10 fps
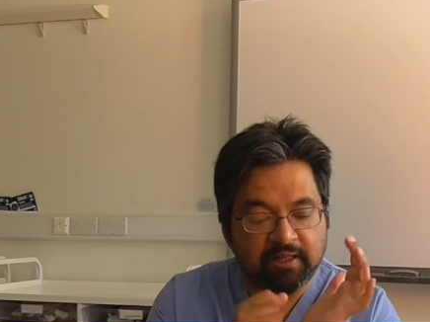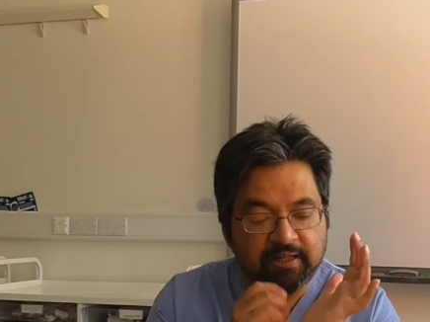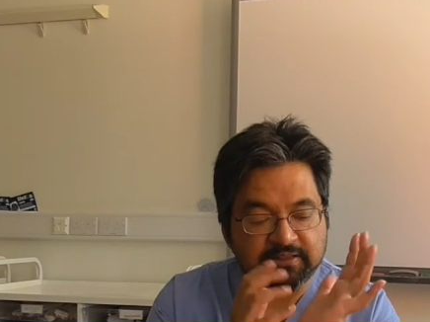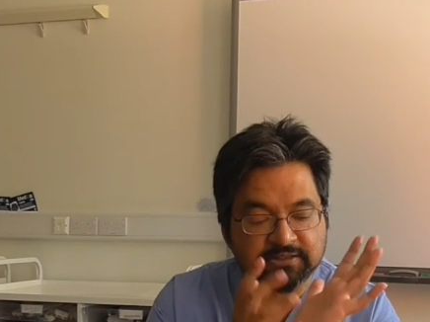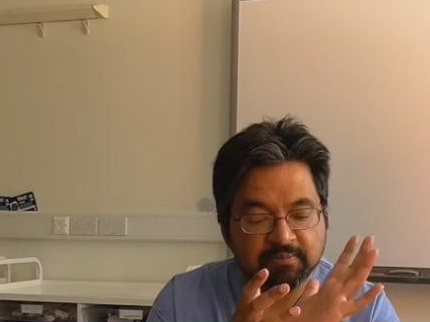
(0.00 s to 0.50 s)

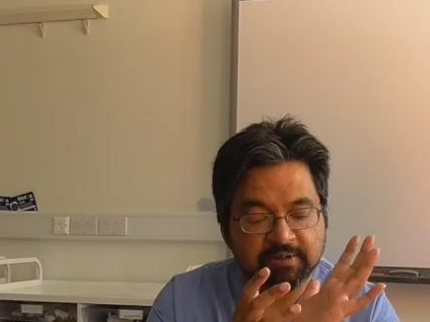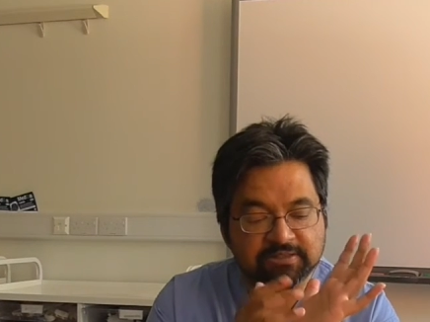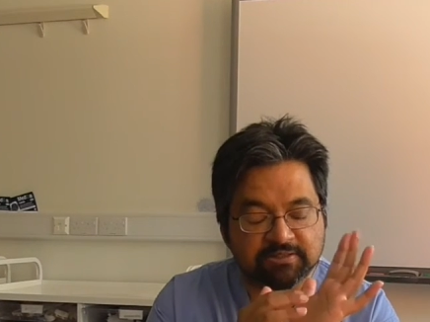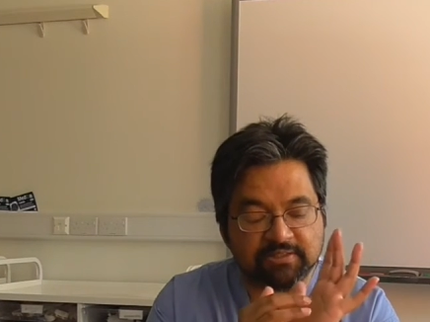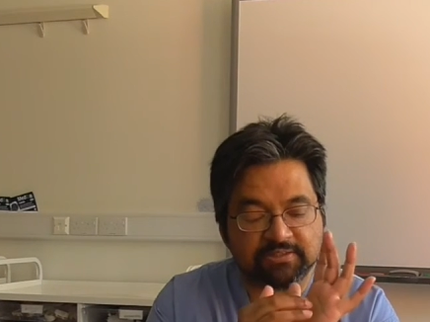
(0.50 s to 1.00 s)
In some
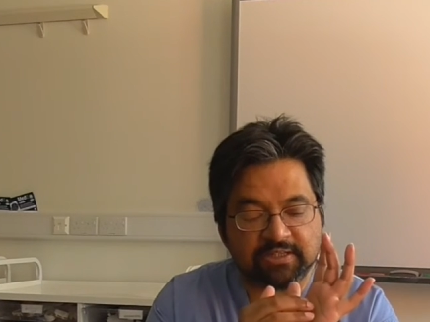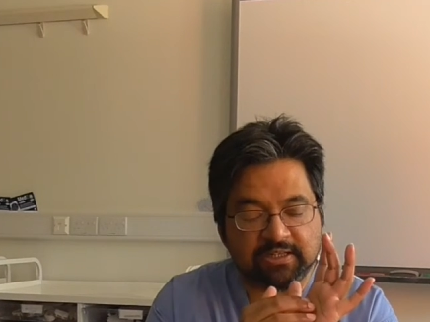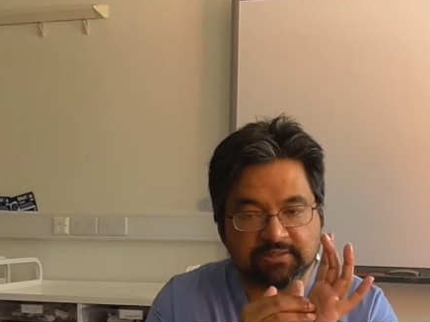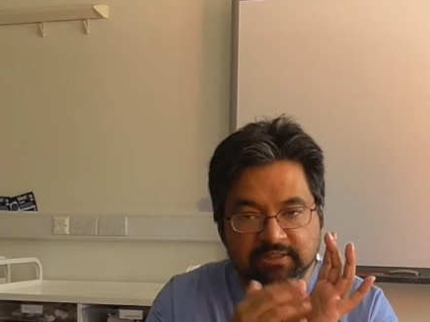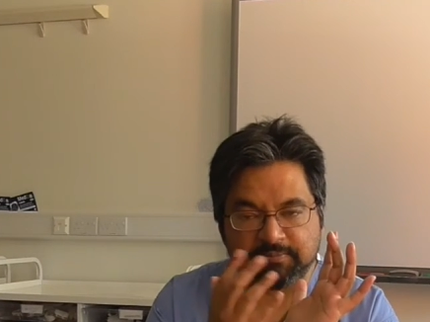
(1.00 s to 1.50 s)

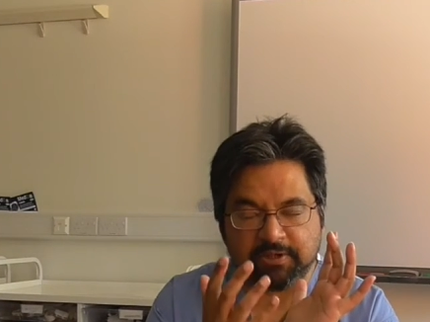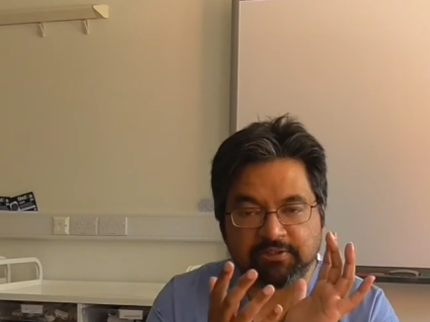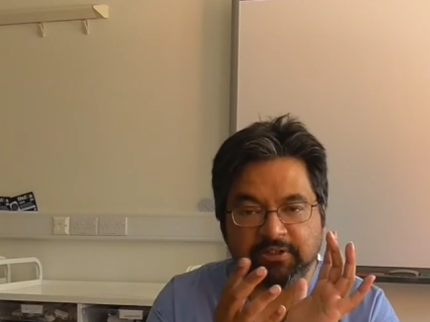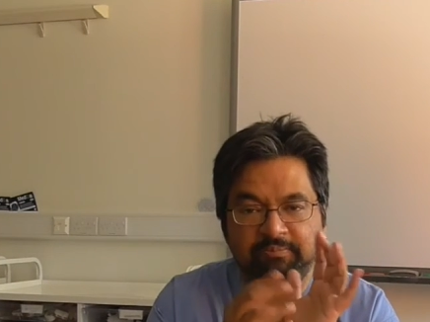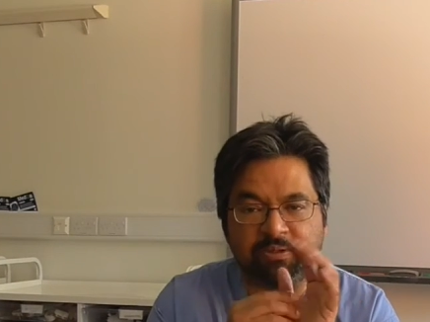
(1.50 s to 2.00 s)
instances,
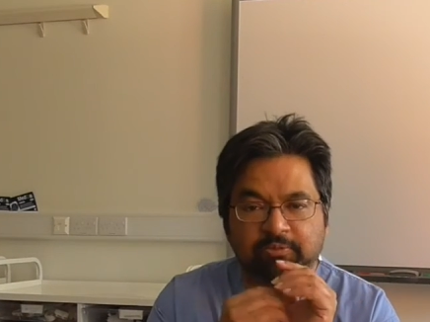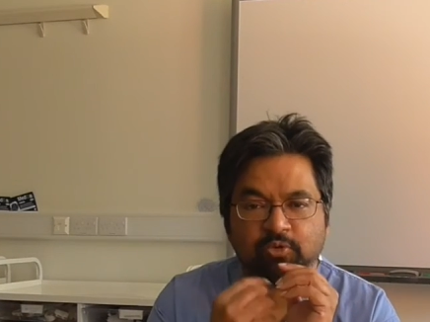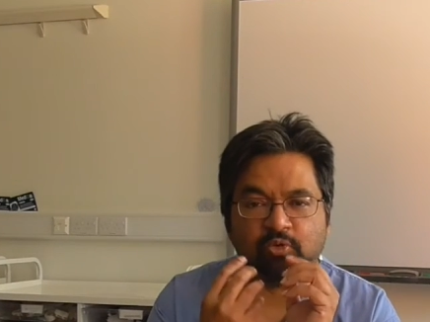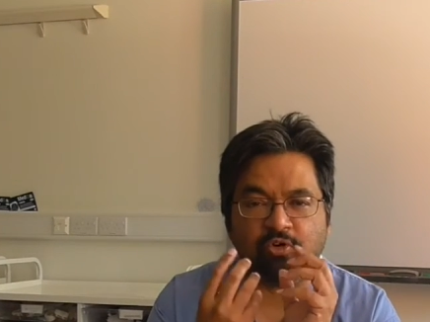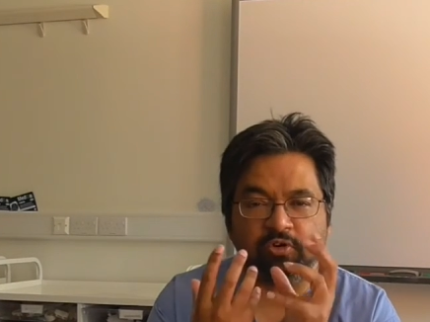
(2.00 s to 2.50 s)
especially in people
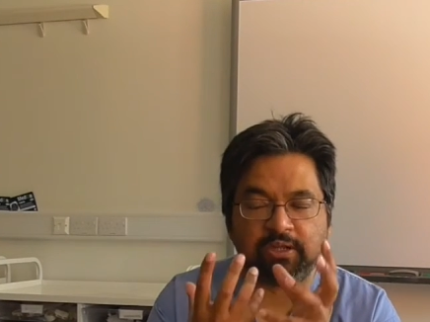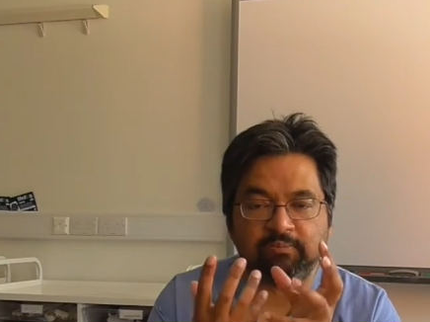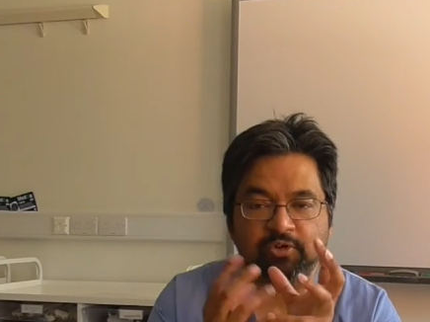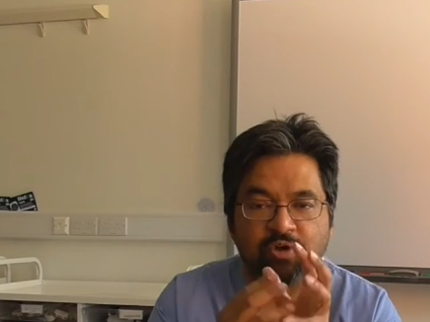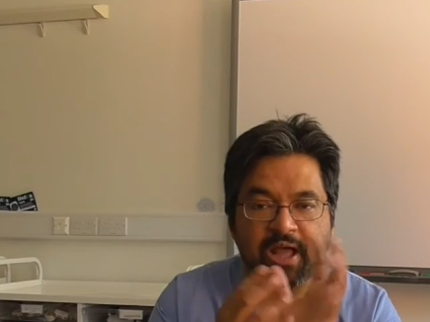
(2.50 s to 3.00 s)
who are not
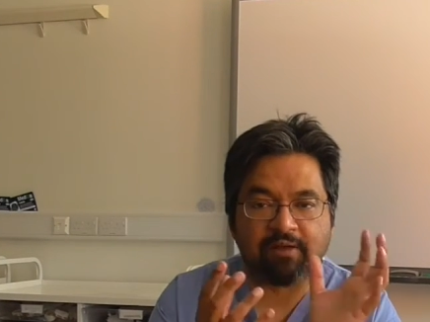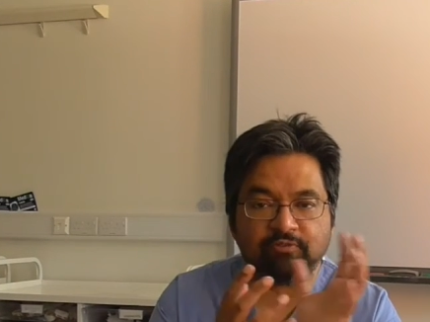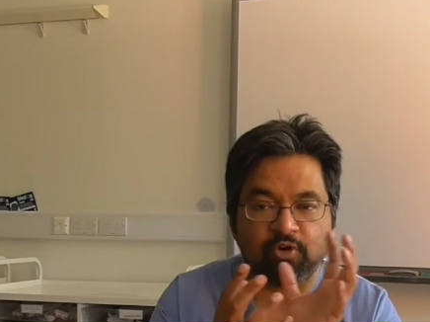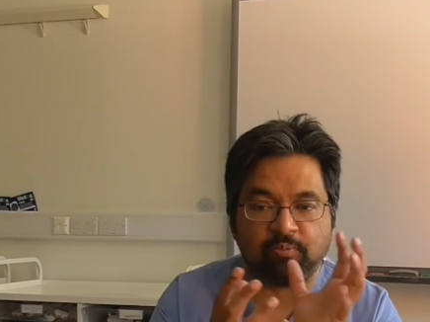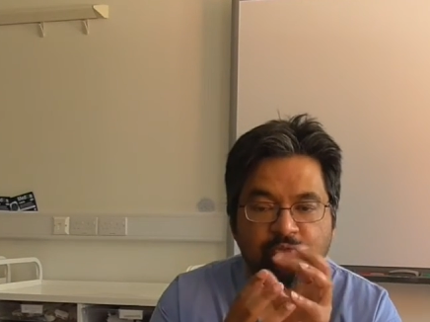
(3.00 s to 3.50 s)
able to have
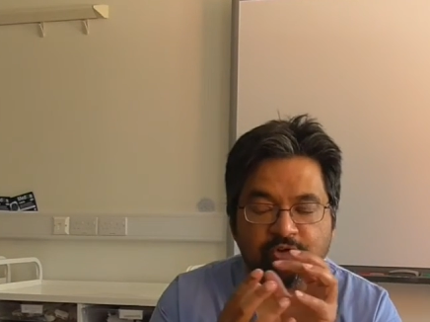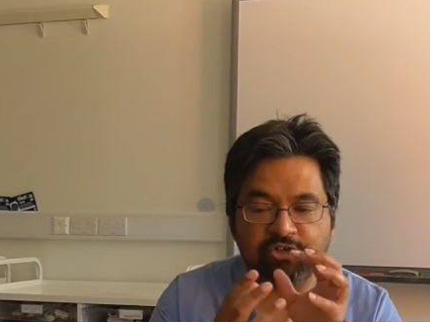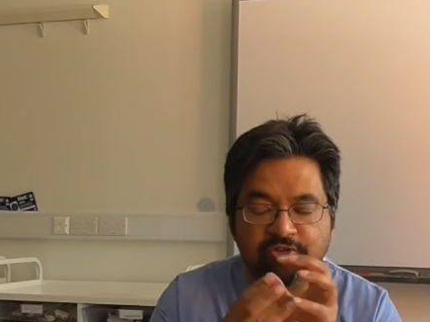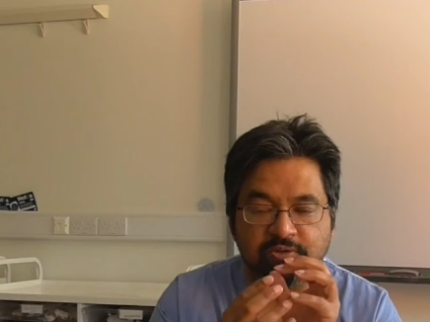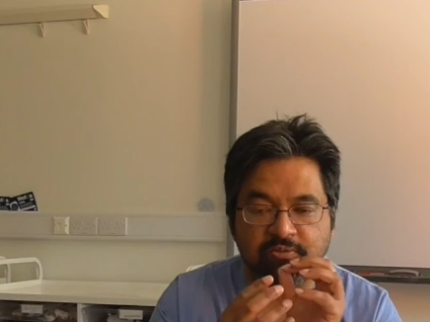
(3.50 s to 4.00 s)
an
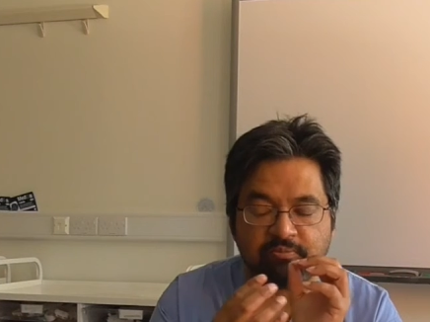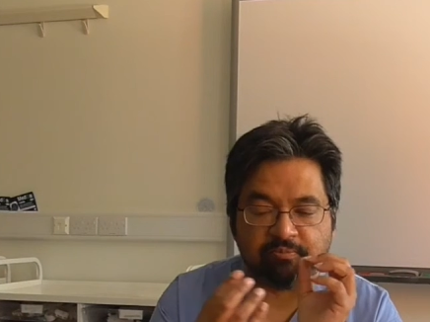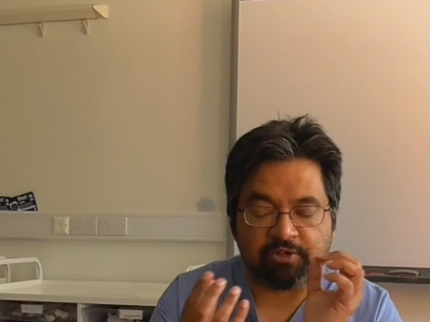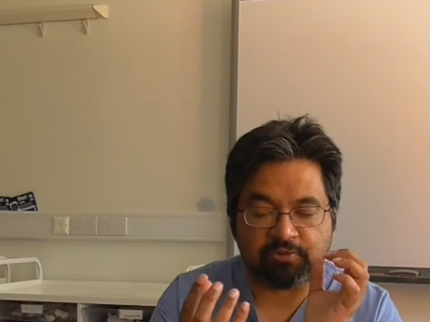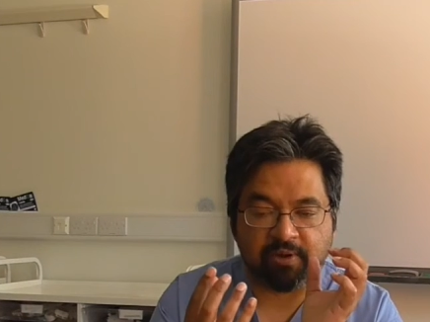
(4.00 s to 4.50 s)
operation,
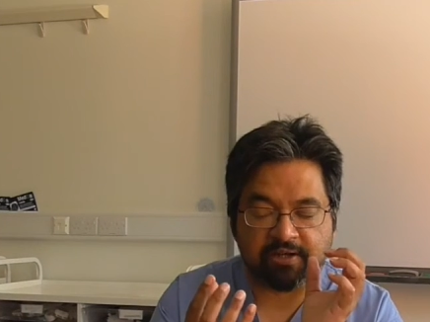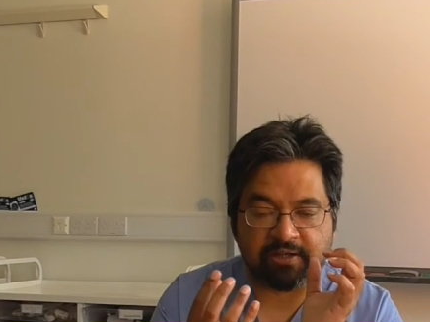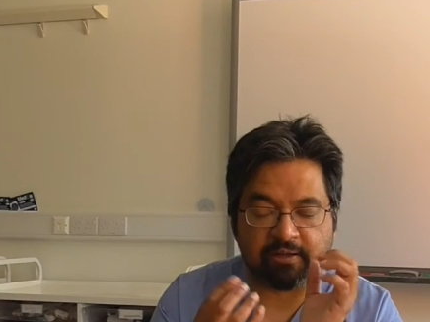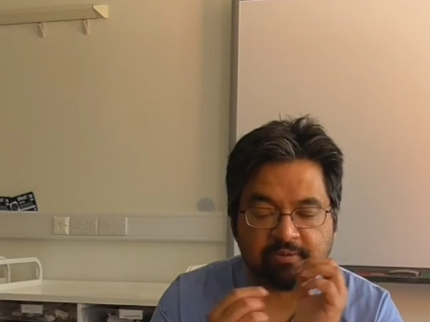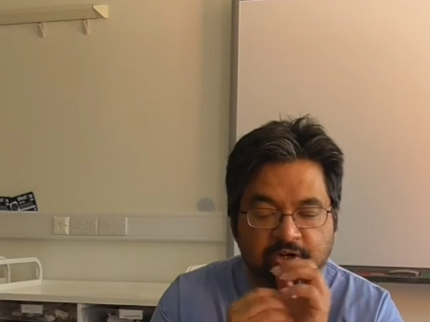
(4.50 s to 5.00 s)
which might
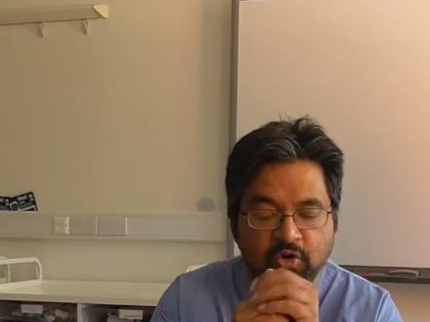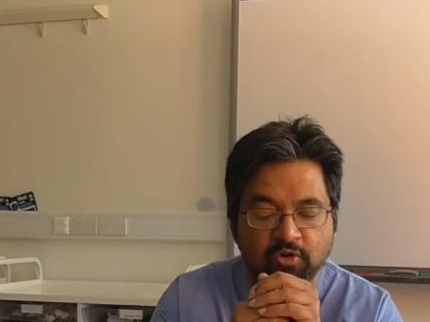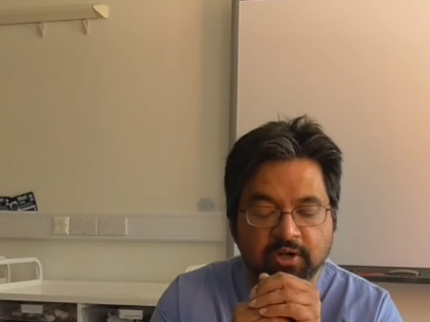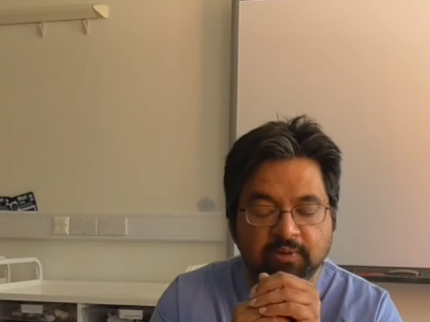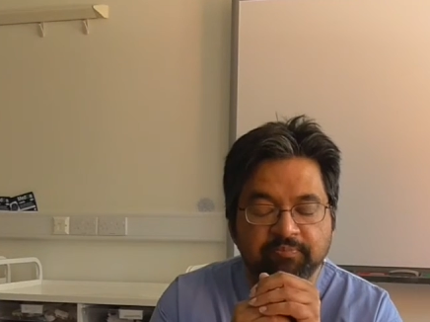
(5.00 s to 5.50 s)
take a bit
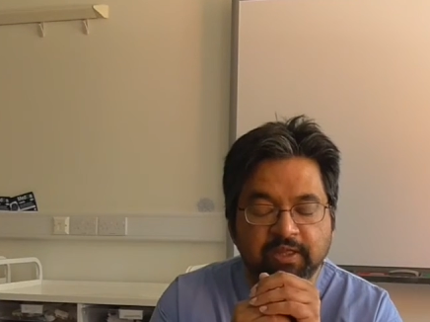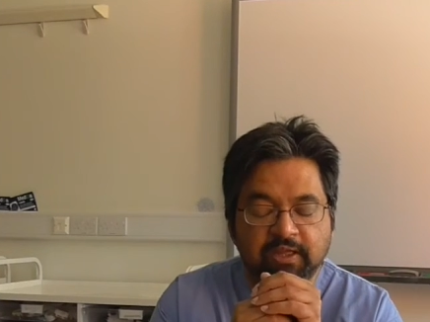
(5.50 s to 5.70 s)
longer,